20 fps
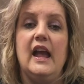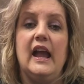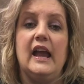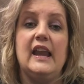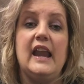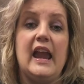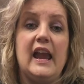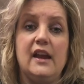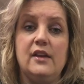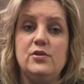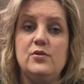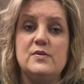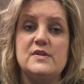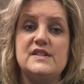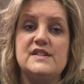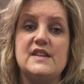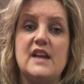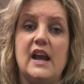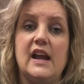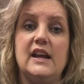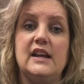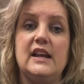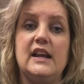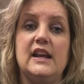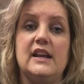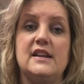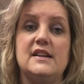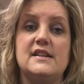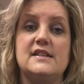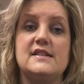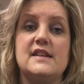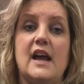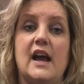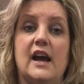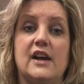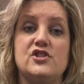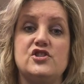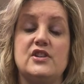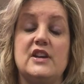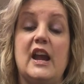And anthracite is
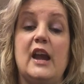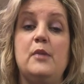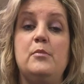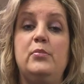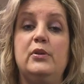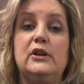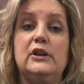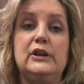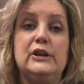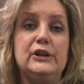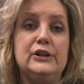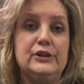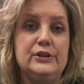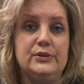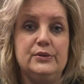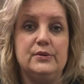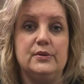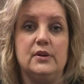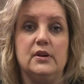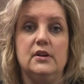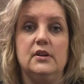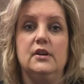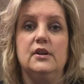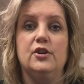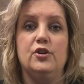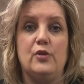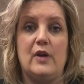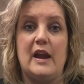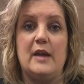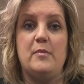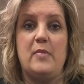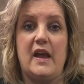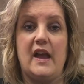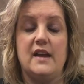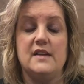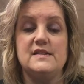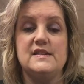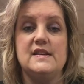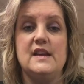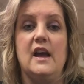actually a blue gray
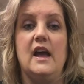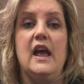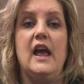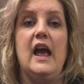base.